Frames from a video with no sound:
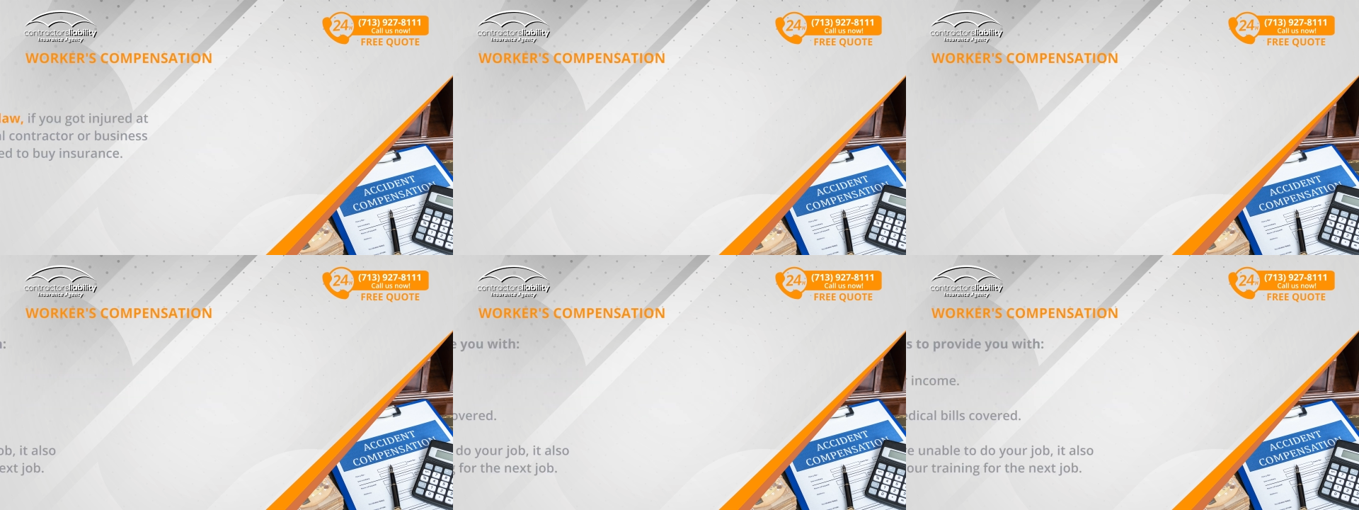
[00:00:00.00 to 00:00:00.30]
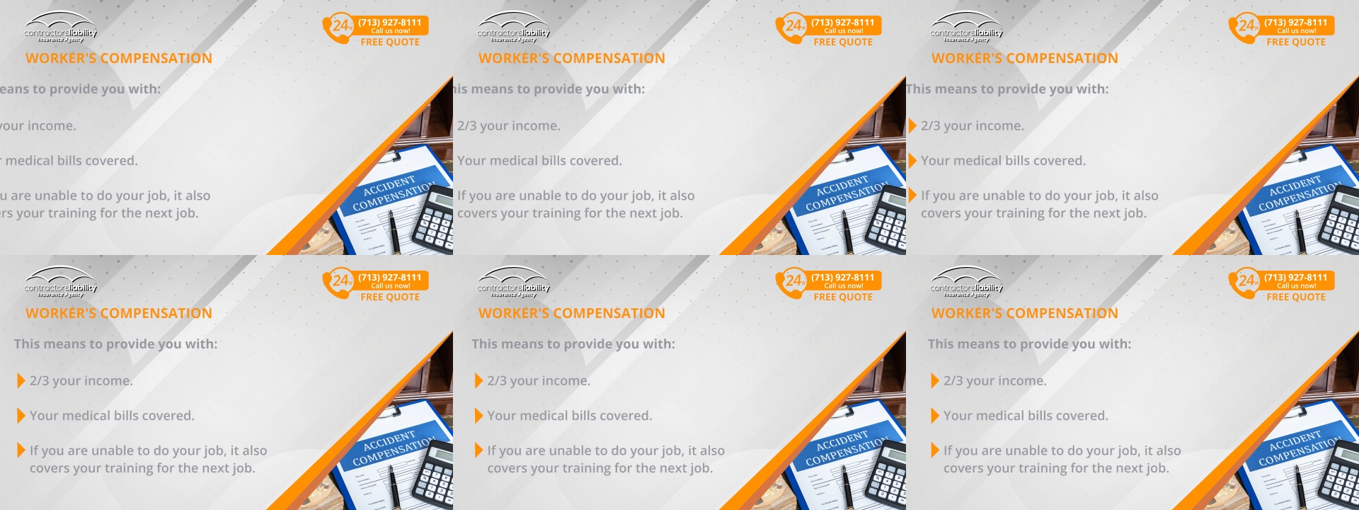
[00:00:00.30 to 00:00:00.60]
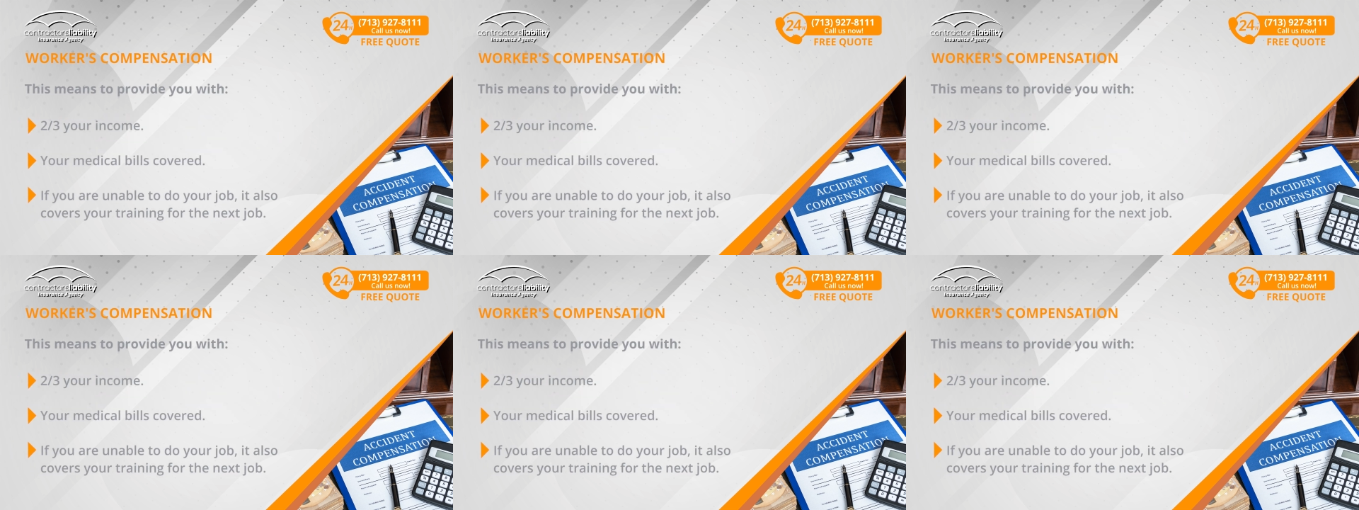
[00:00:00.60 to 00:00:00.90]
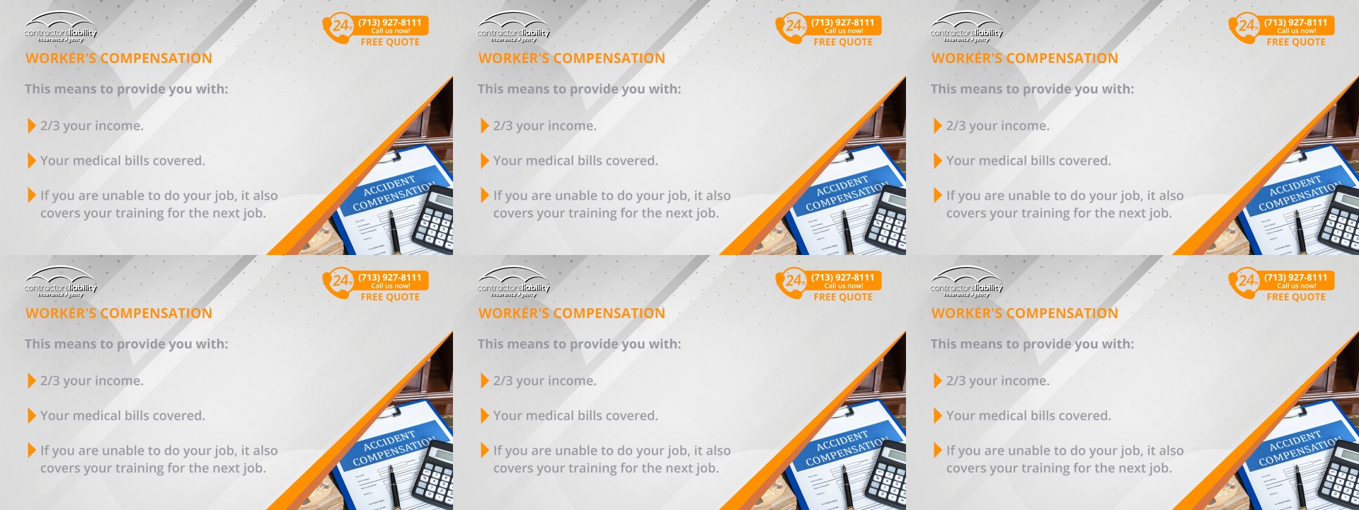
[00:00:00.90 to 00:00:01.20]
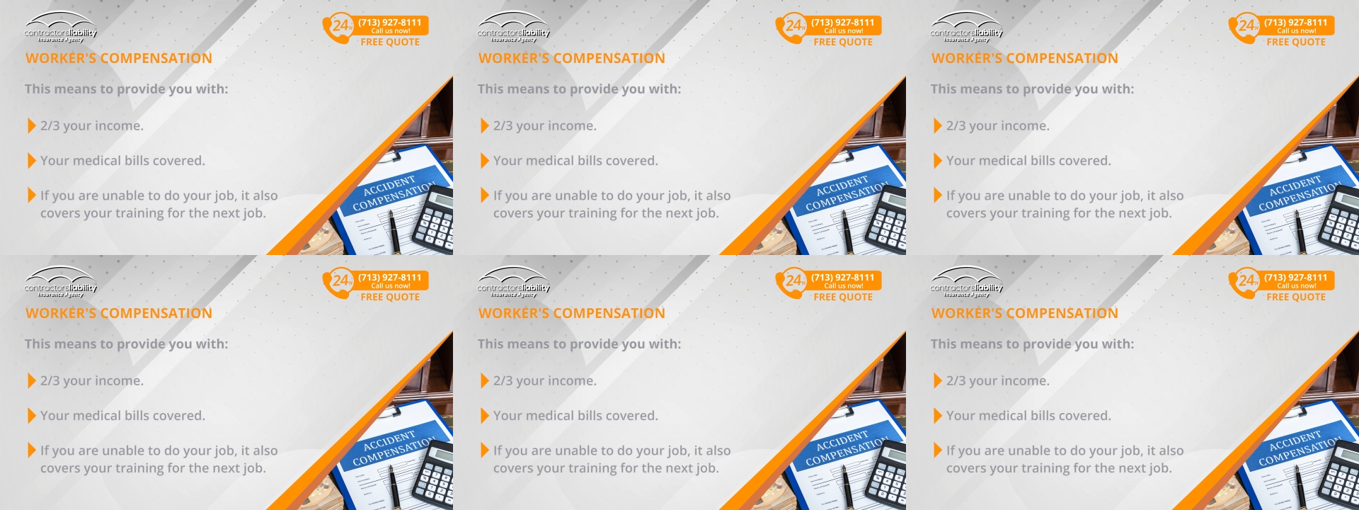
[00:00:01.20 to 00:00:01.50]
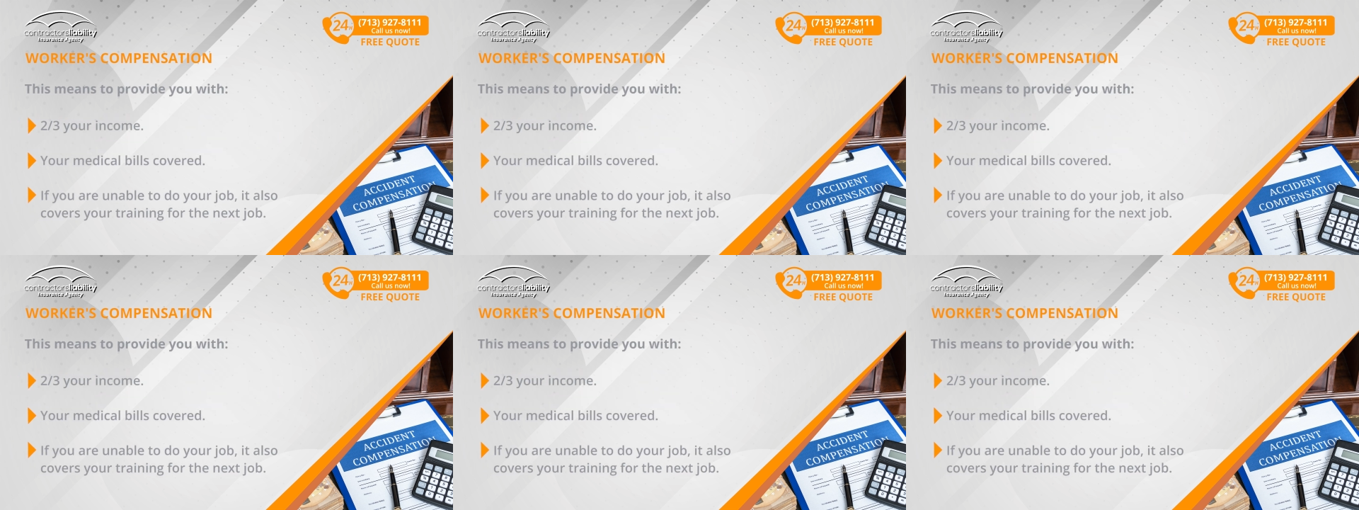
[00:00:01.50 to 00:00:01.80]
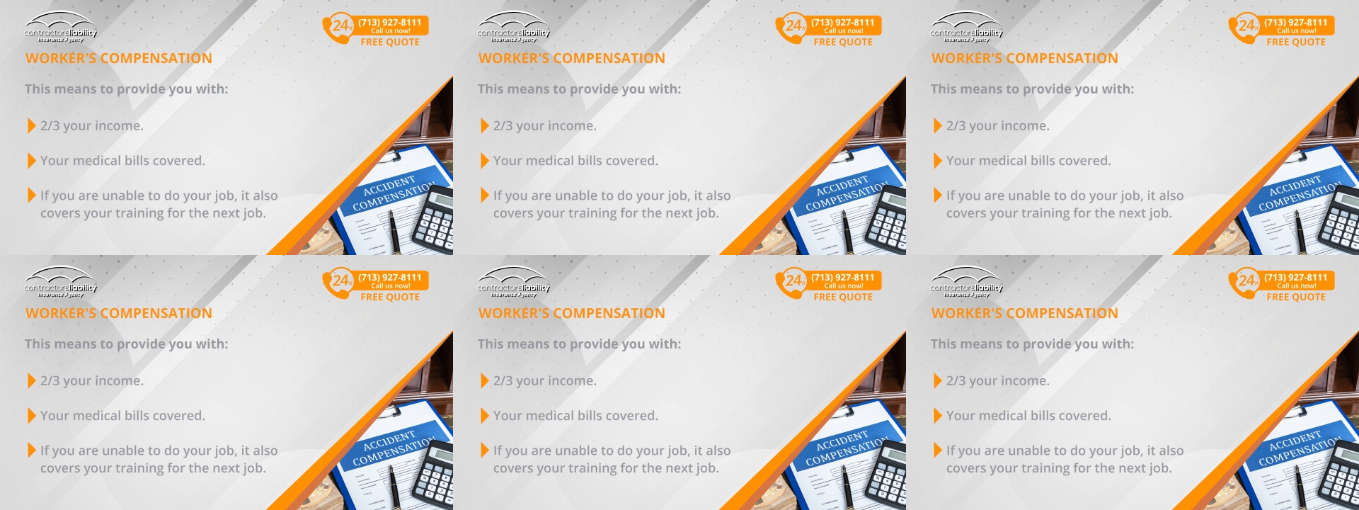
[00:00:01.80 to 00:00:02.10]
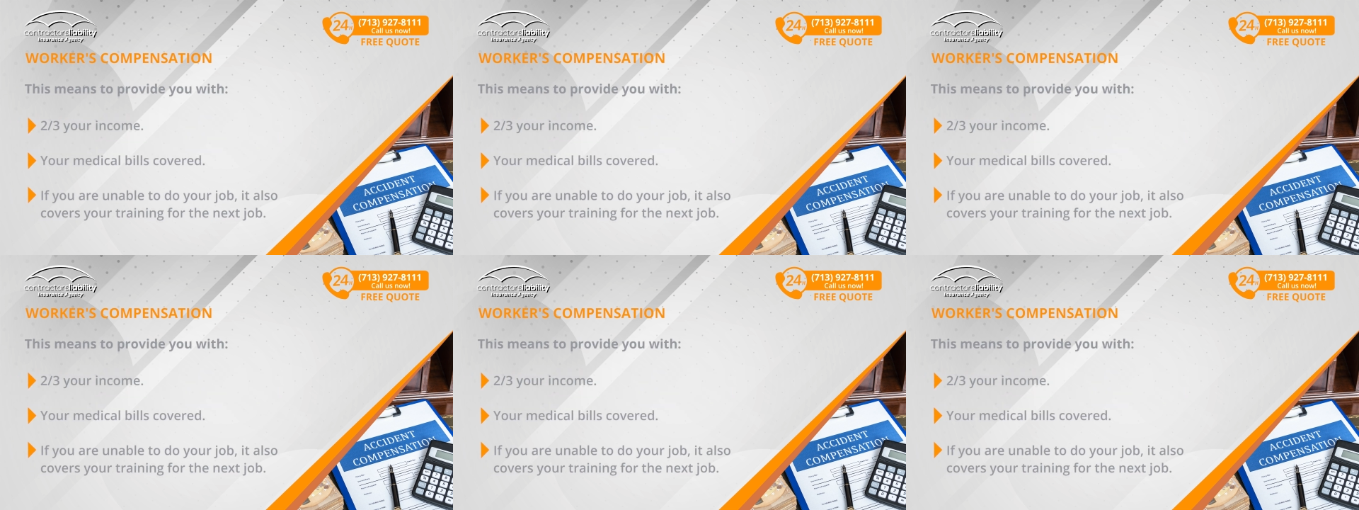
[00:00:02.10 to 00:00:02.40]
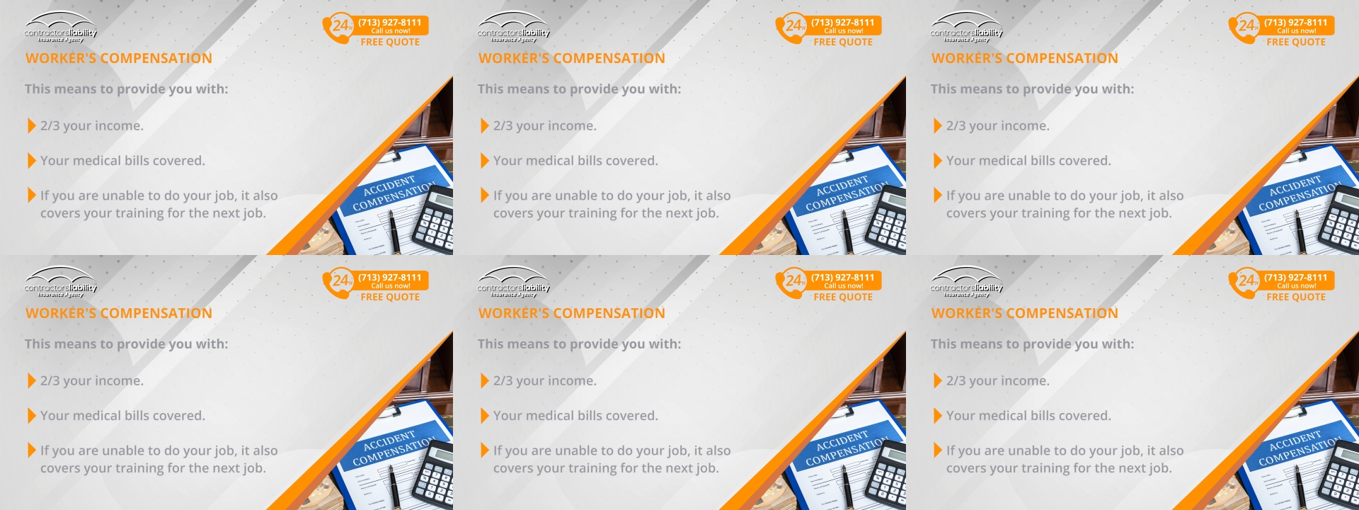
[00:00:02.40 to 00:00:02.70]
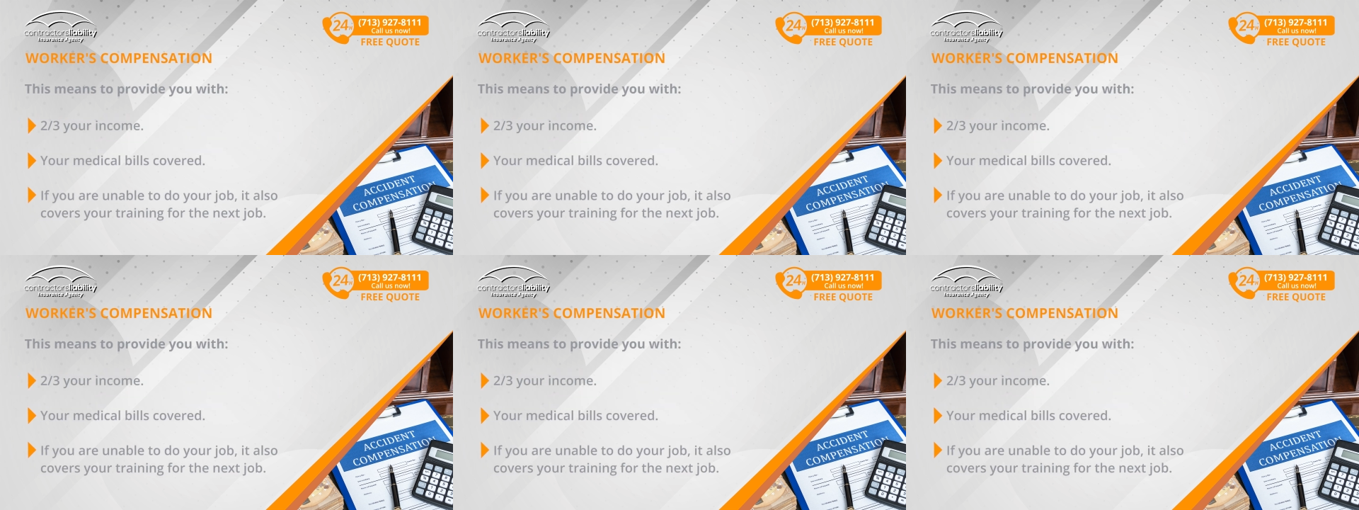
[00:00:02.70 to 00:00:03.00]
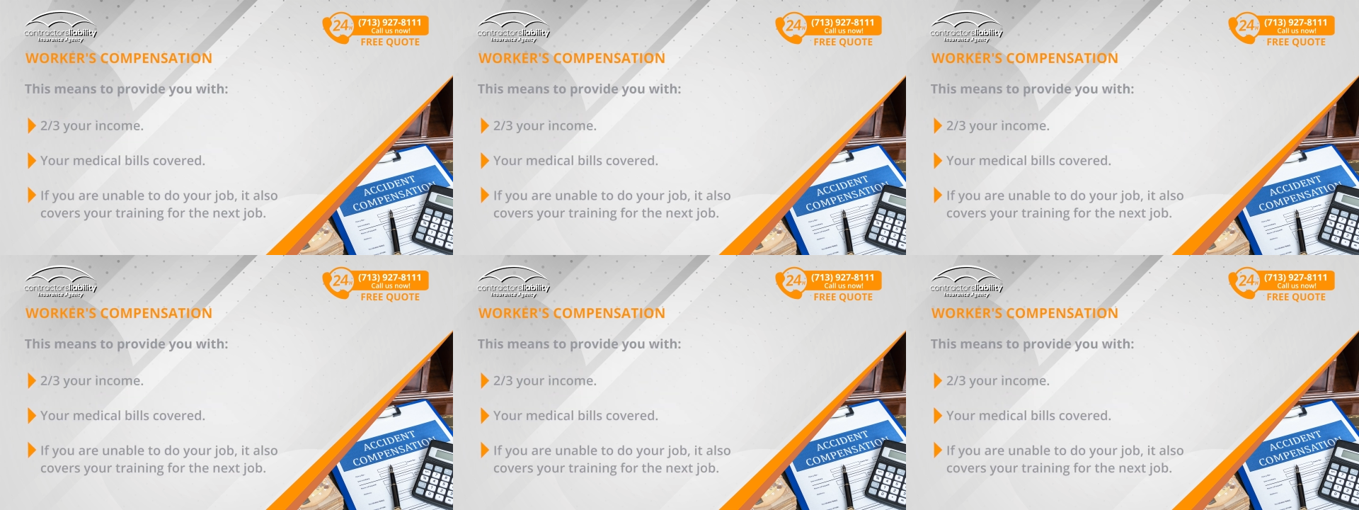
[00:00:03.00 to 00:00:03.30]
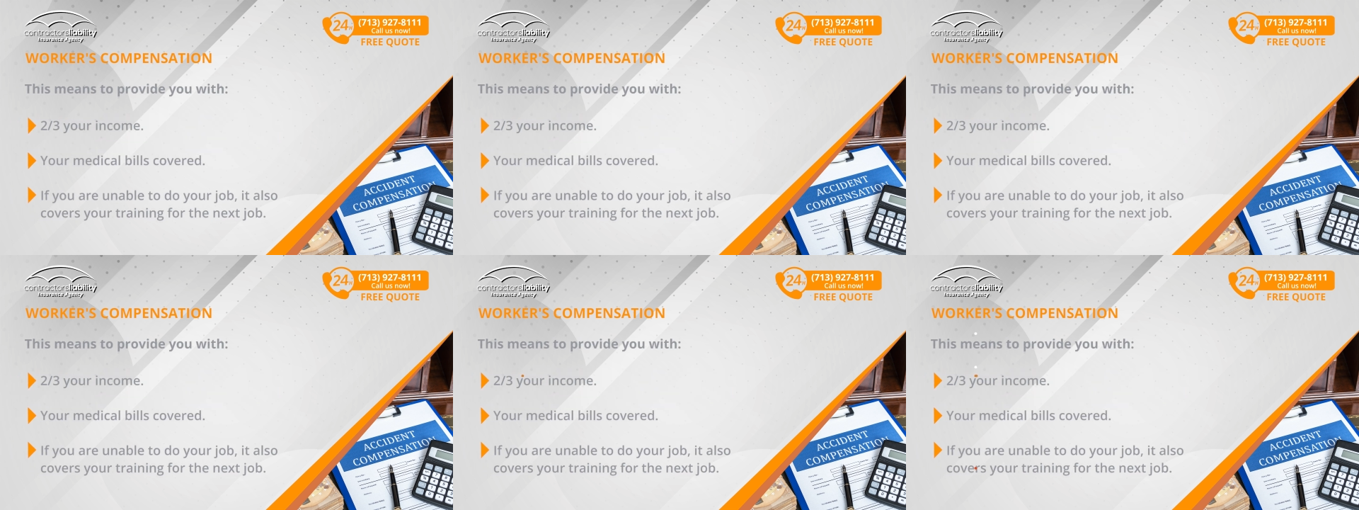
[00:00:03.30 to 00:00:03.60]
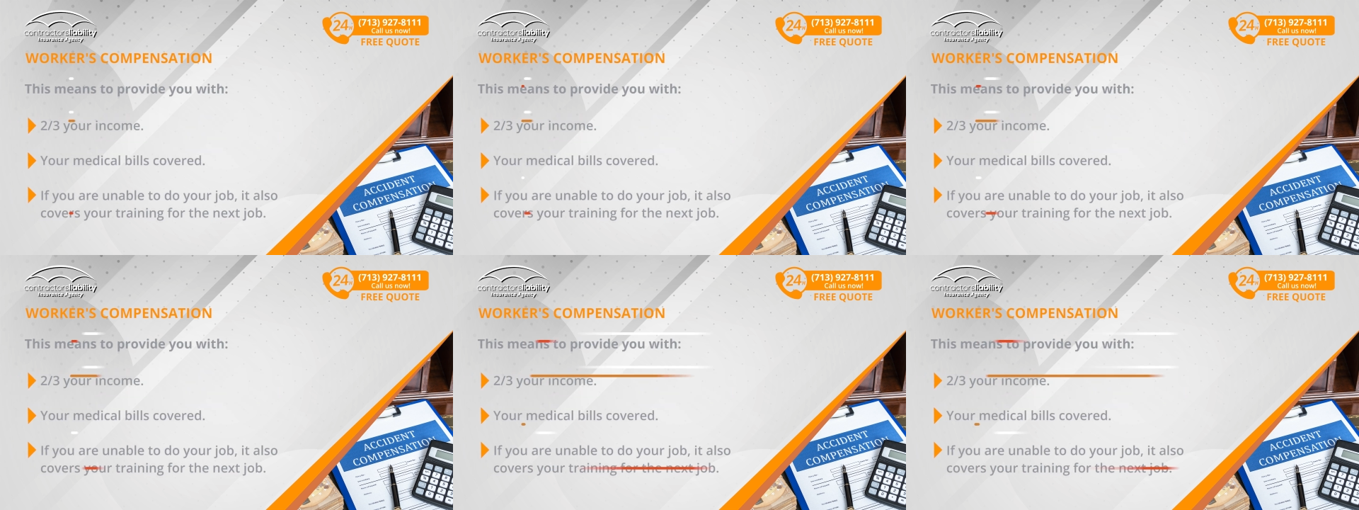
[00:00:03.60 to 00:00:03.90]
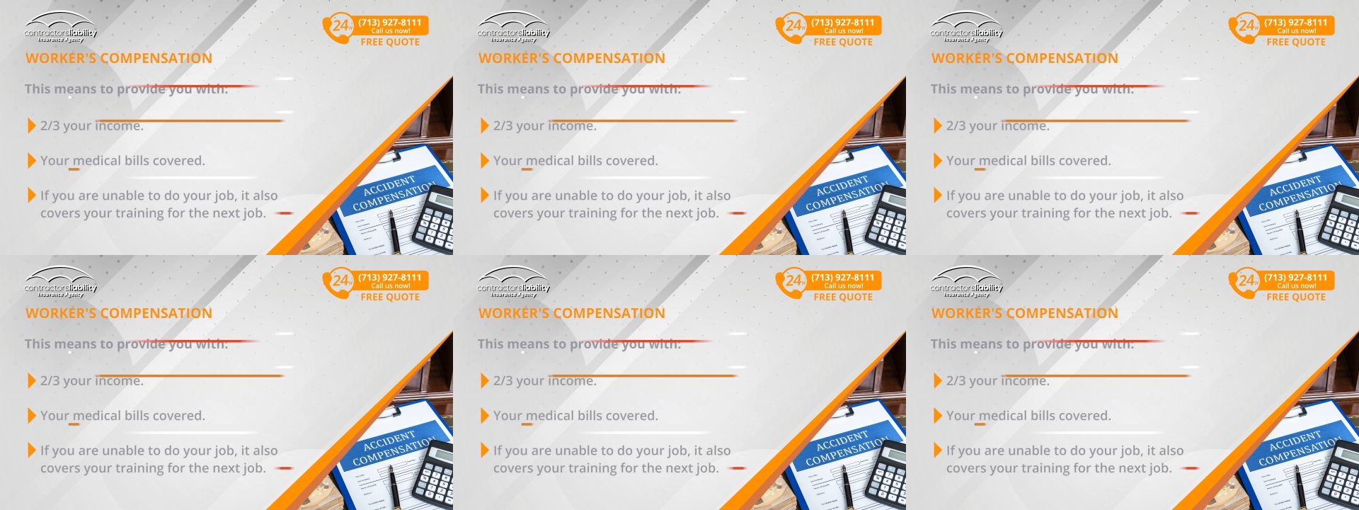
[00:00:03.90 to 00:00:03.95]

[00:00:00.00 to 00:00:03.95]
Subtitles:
(no speaker visible)